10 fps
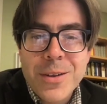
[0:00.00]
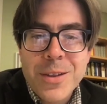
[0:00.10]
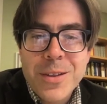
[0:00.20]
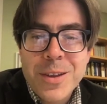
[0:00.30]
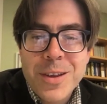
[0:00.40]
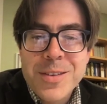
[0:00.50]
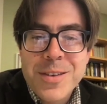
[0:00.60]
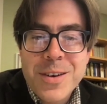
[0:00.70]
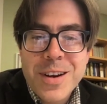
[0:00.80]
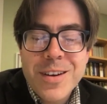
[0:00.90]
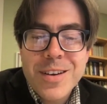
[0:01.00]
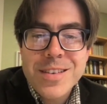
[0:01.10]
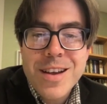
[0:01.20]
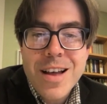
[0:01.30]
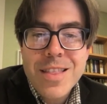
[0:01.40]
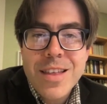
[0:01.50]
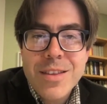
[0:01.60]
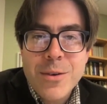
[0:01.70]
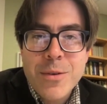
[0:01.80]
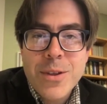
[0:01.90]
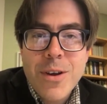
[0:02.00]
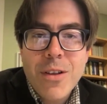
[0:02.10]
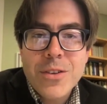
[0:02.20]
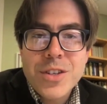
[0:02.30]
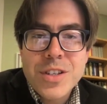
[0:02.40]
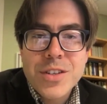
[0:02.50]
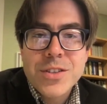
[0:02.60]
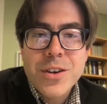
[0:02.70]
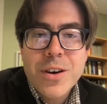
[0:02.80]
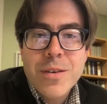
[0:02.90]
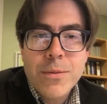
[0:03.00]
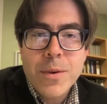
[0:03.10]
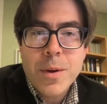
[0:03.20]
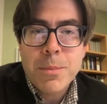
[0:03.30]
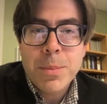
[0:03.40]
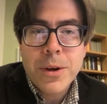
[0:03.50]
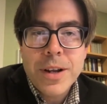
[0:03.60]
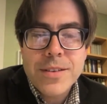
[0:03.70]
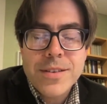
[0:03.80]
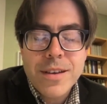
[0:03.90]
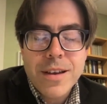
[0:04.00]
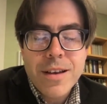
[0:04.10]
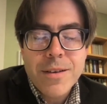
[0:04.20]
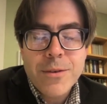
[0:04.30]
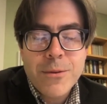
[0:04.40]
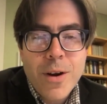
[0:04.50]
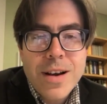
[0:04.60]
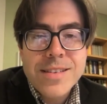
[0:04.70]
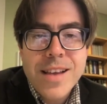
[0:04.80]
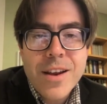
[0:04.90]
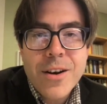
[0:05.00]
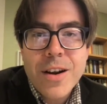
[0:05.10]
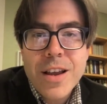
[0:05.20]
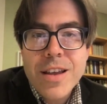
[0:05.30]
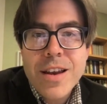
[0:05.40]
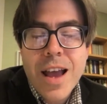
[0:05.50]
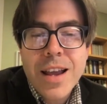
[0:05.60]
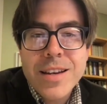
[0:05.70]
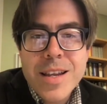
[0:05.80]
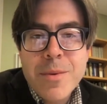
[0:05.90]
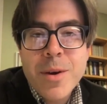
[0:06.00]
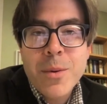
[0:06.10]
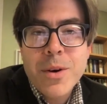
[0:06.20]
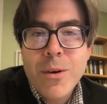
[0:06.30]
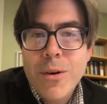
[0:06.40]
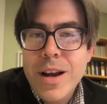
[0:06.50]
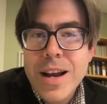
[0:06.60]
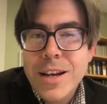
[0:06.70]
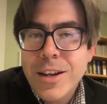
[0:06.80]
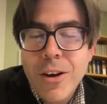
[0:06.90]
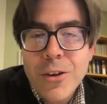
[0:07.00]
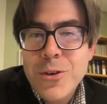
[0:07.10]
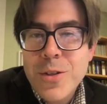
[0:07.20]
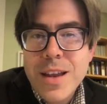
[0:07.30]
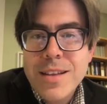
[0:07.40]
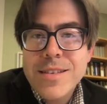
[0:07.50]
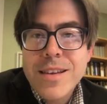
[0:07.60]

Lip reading: The concern here is not that sort of theology deserves a place front and center in academia or in culture, that it's